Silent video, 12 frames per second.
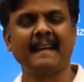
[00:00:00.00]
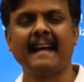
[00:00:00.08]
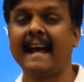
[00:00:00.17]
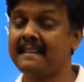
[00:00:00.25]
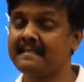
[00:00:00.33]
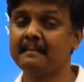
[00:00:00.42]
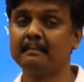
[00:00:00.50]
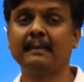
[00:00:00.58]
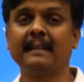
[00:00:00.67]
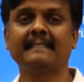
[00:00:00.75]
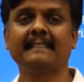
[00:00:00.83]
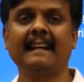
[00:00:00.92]
As
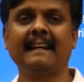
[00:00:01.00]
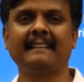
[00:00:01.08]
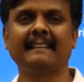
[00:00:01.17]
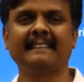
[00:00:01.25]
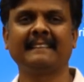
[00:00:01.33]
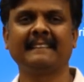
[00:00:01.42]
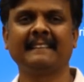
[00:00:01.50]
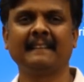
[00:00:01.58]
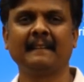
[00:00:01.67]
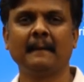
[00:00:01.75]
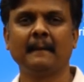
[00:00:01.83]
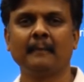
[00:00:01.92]
simple as that.
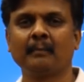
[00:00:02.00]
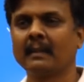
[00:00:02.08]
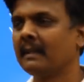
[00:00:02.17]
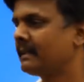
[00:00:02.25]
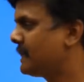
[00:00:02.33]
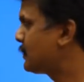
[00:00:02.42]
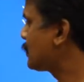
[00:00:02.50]
This